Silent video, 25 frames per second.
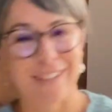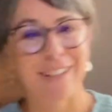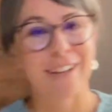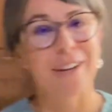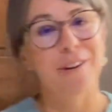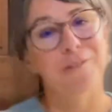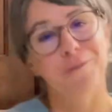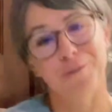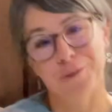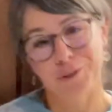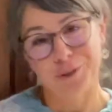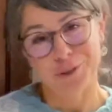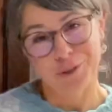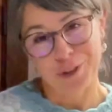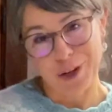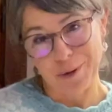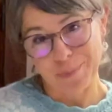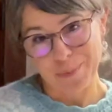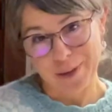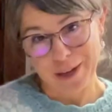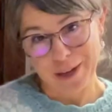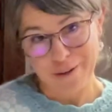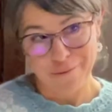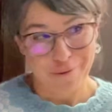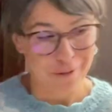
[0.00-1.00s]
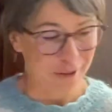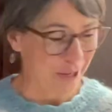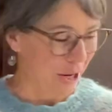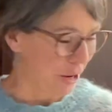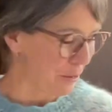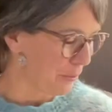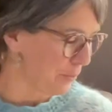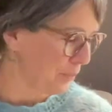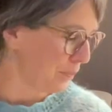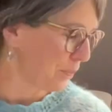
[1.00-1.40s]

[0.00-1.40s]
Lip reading: We'll drop that for now.